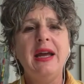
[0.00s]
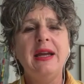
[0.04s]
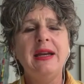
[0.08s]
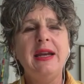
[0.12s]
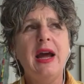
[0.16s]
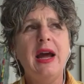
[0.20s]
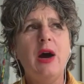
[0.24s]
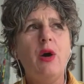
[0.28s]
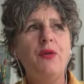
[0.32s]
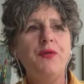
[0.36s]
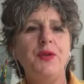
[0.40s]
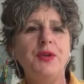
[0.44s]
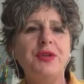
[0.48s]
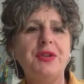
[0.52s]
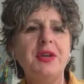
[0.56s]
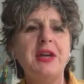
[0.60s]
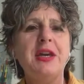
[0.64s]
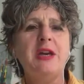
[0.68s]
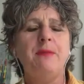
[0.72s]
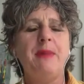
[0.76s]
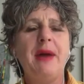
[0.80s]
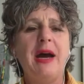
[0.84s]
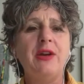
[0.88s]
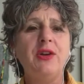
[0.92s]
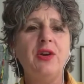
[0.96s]
Now, if you
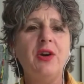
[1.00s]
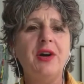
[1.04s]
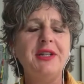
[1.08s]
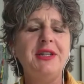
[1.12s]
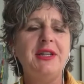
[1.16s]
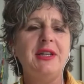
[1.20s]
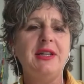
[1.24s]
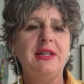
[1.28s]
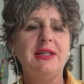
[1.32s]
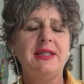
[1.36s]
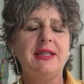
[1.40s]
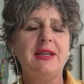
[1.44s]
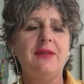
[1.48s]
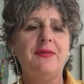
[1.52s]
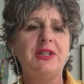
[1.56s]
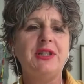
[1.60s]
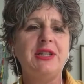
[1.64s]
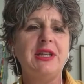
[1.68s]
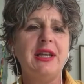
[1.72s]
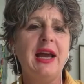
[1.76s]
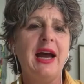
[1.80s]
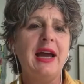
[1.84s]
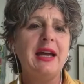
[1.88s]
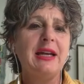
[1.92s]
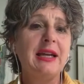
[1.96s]
think about
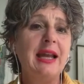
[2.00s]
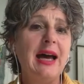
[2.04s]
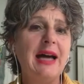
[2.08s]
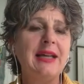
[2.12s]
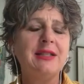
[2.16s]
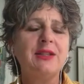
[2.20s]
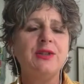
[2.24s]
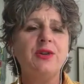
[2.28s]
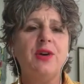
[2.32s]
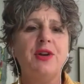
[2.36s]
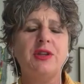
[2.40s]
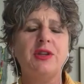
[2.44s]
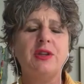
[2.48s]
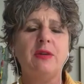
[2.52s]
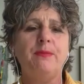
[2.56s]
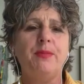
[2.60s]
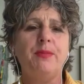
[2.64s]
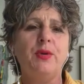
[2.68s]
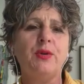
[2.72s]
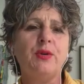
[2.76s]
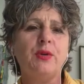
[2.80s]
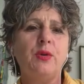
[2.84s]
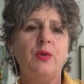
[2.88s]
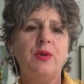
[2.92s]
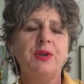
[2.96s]
1978, last night at the
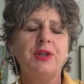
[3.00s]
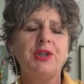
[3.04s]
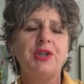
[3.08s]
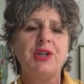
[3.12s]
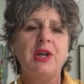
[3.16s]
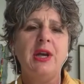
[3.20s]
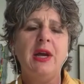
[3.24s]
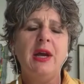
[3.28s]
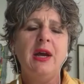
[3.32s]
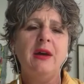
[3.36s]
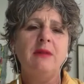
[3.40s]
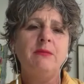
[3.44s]
book launch,